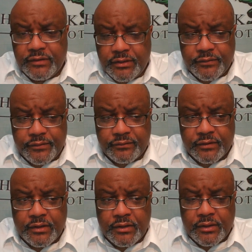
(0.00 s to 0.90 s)
to hear this,
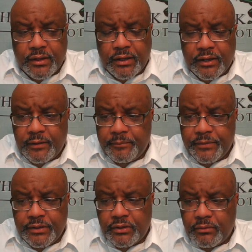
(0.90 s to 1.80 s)

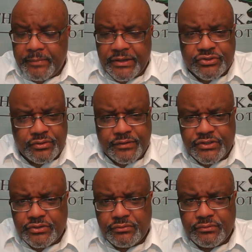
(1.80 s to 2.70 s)
make sure
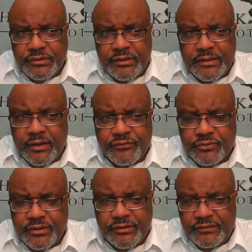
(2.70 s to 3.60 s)
that you get off to
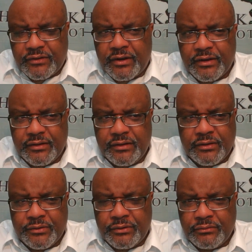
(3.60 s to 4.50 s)
a good start. You
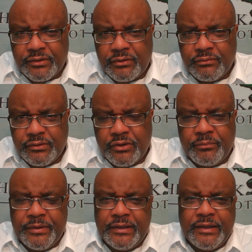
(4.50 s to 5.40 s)
know, don't
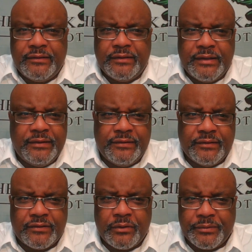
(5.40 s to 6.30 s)
be lazy.
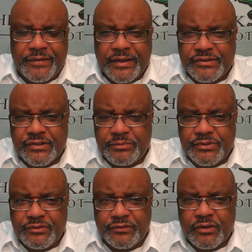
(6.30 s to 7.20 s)
Laziness always catches up
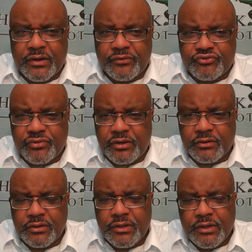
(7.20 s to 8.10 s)
with you. Start off strong.
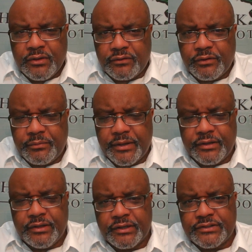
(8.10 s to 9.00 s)
So anyway,
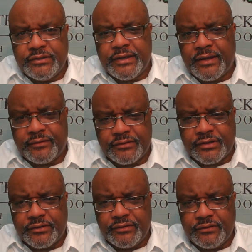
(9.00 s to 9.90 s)
good luck to you guys. I'll
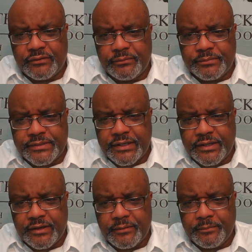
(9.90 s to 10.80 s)
talk to you soon. Take
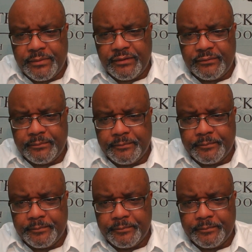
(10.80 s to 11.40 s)
care. Peace.